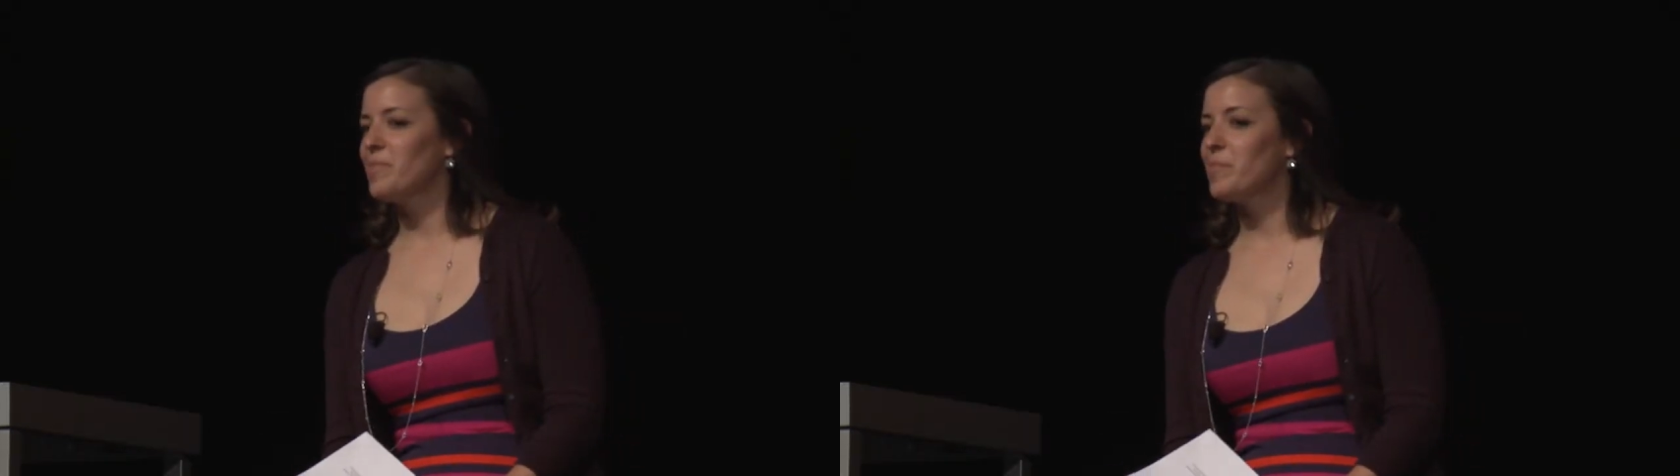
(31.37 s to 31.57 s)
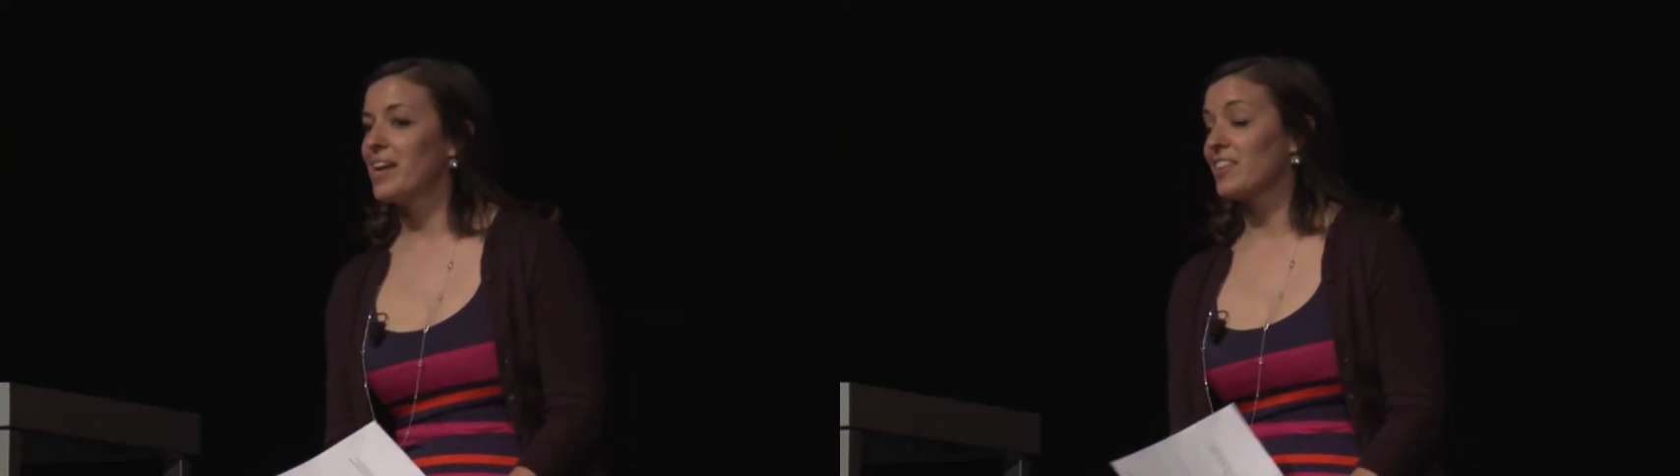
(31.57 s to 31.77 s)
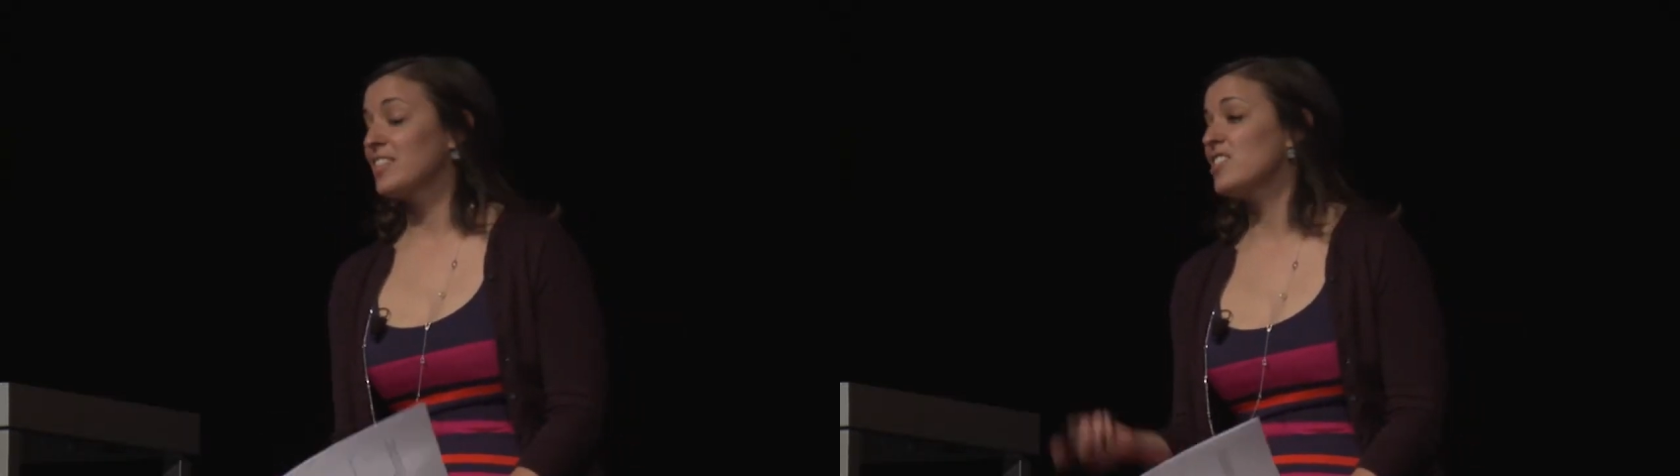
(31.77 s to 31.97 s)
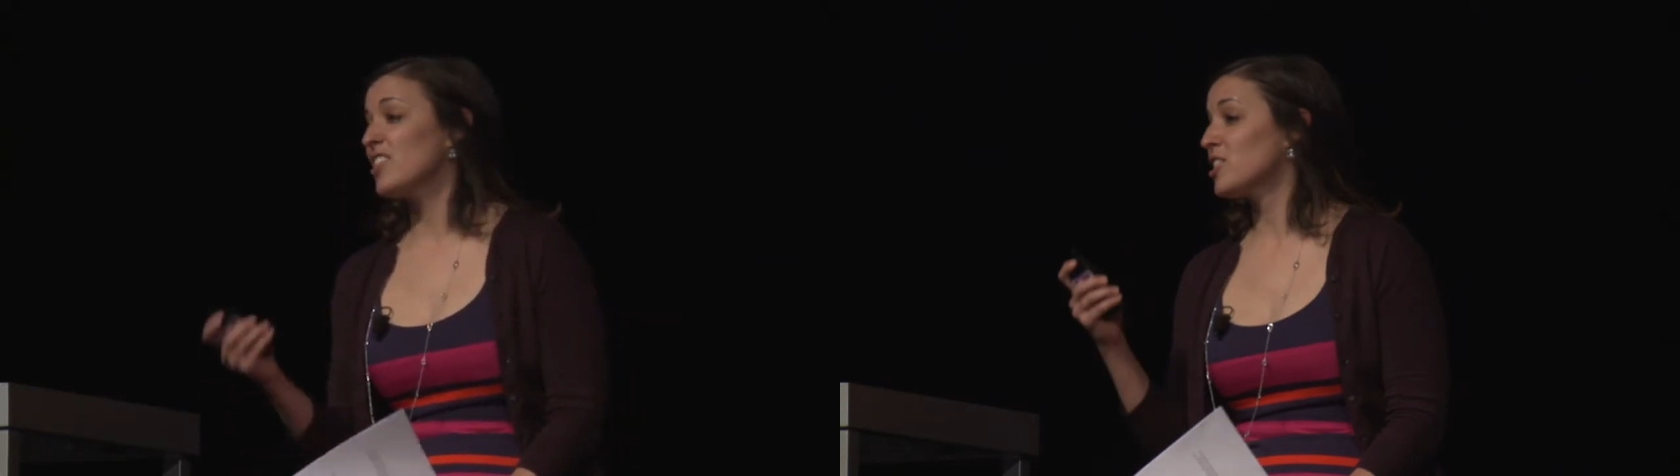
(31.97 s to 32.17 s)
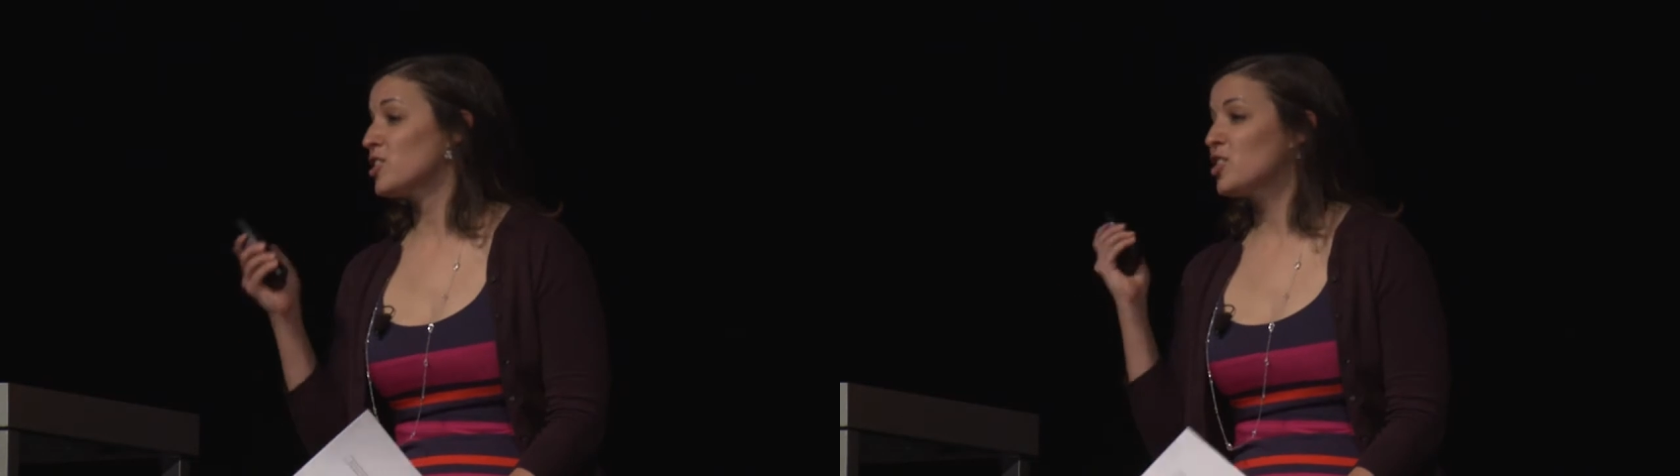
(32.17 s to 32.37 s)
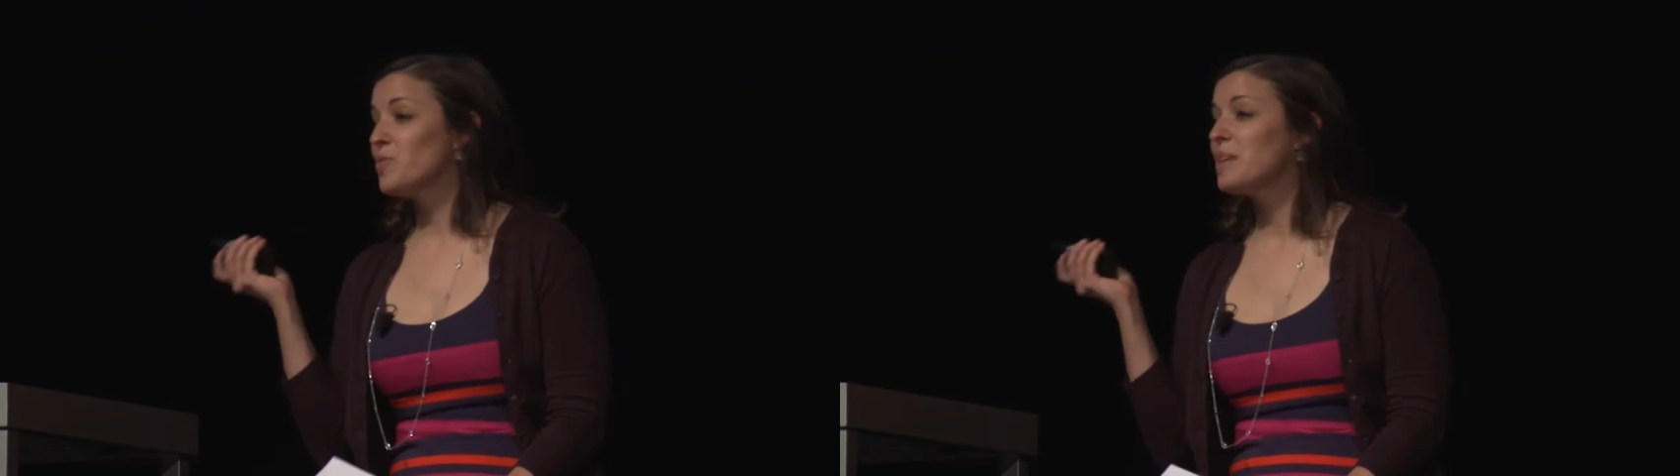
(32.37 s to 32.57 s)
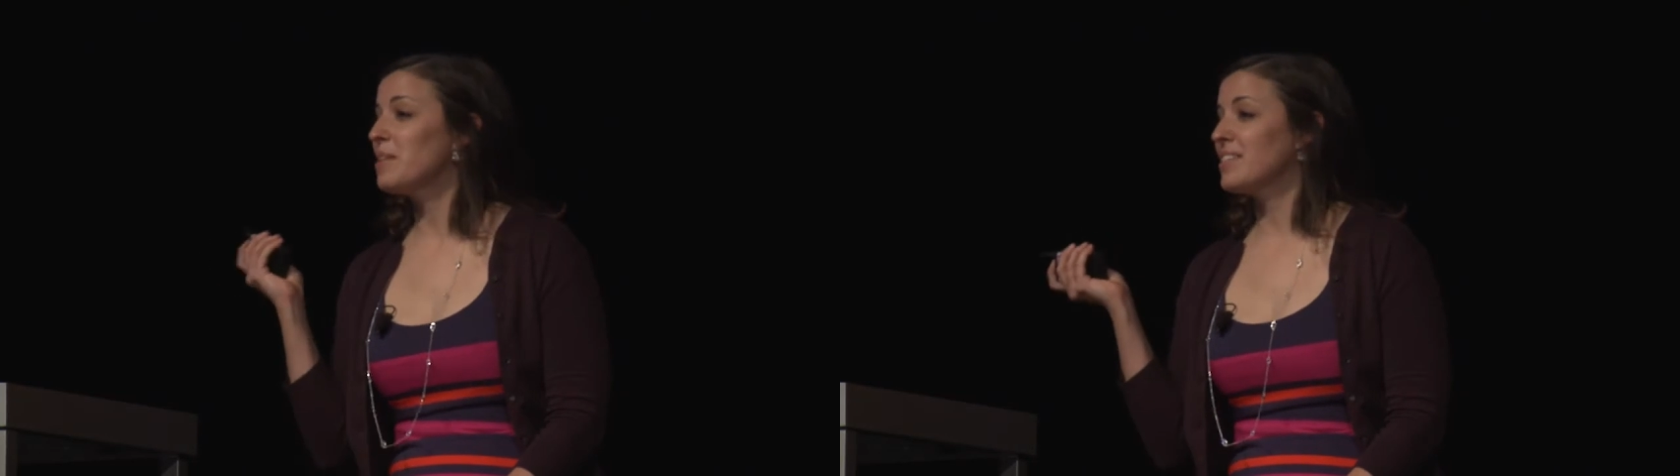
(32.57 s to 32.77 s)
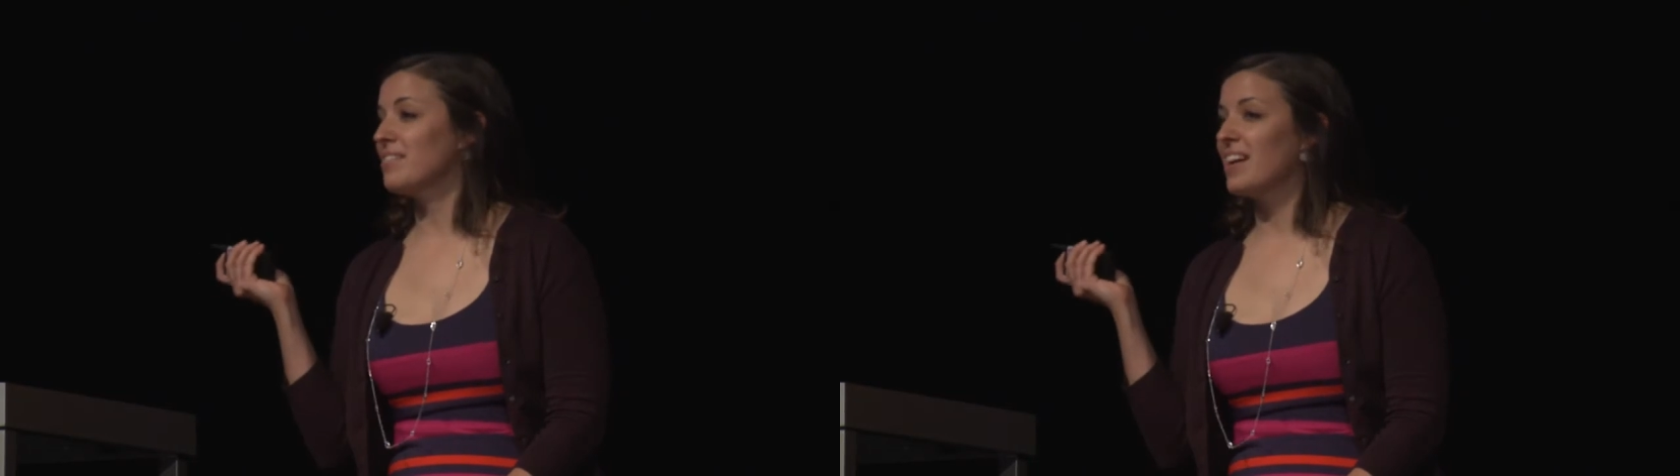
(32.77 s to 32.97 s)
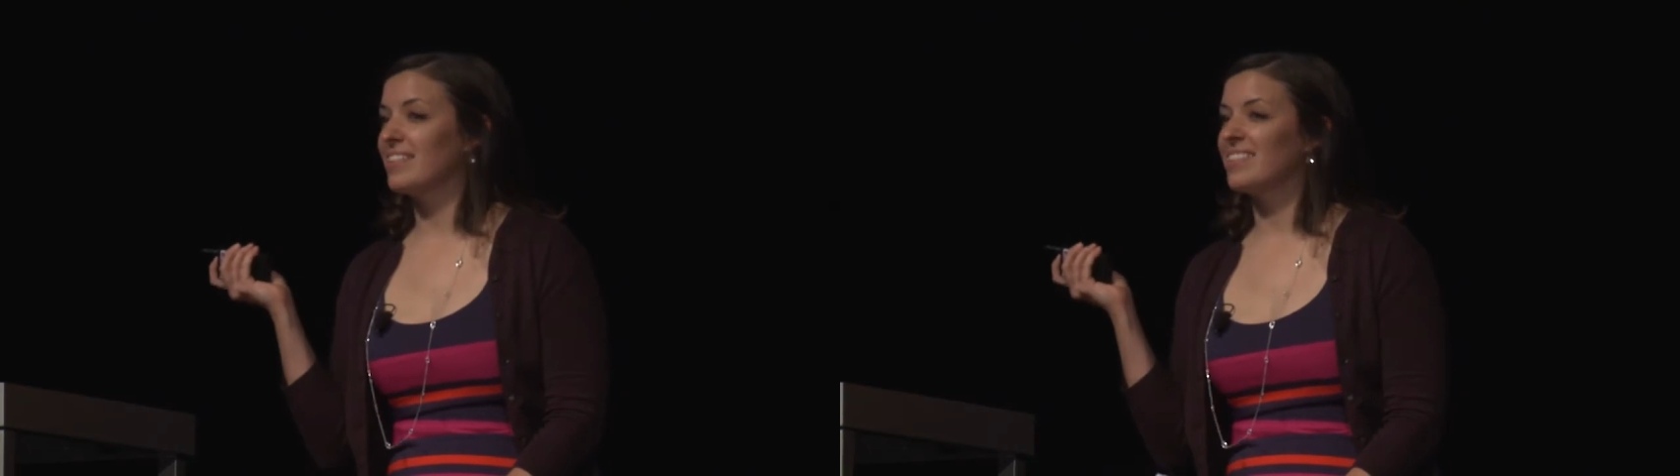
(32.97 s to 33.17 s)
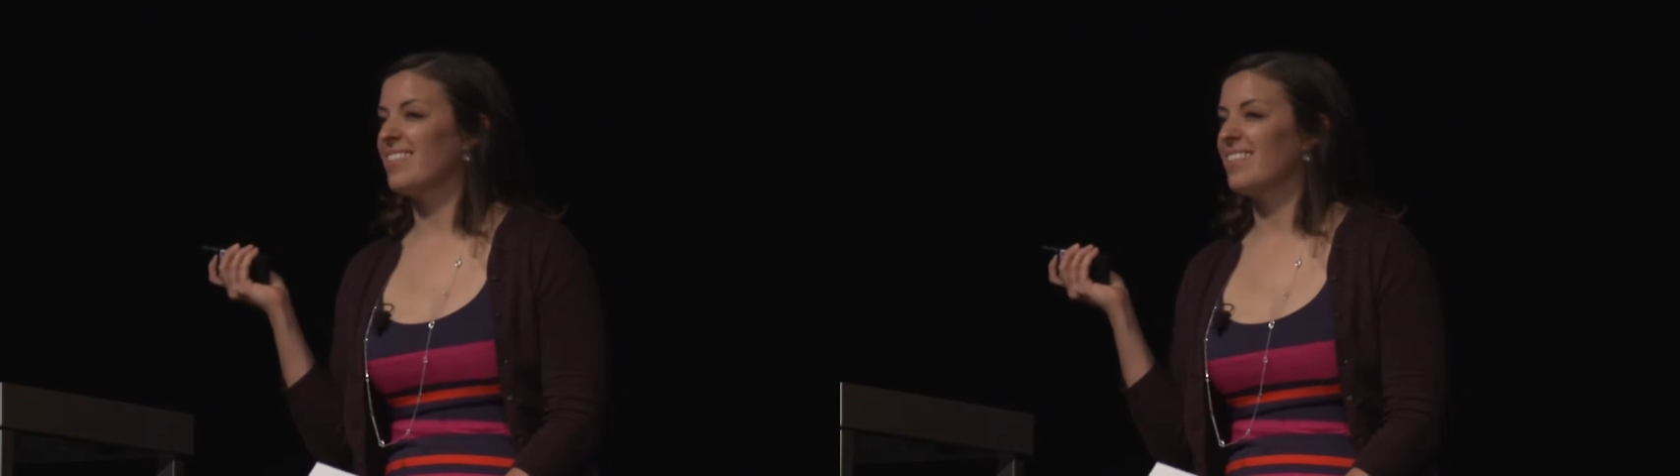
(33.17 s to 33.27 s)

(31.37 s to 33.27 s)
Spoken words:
But these are actually 2 emails I've gotten in the